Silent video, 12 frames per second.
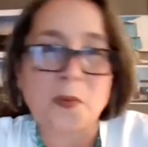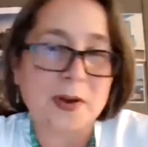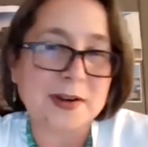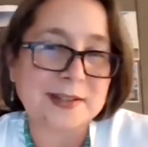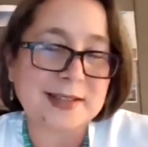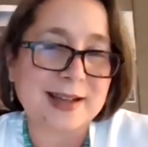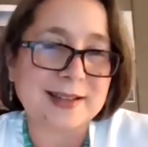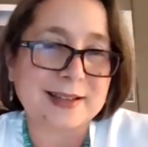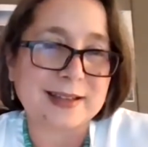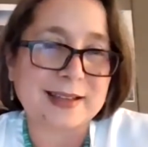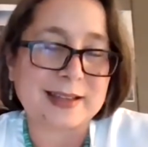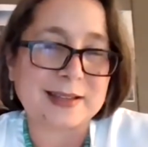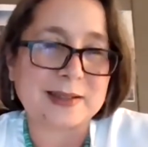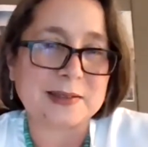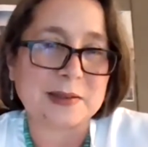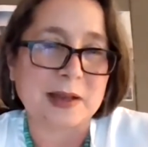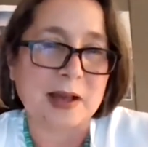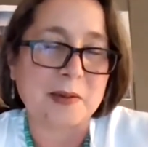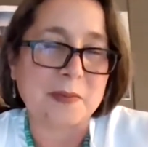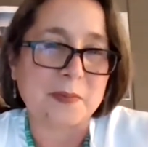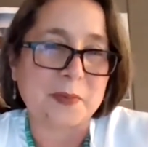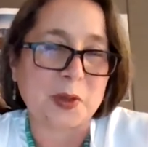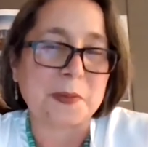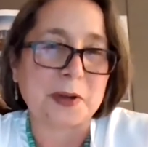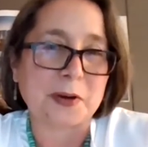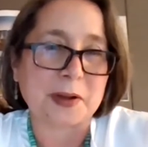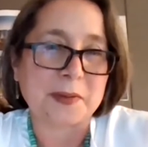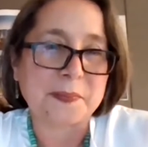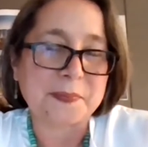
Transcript: where exactly is Velpa Grill?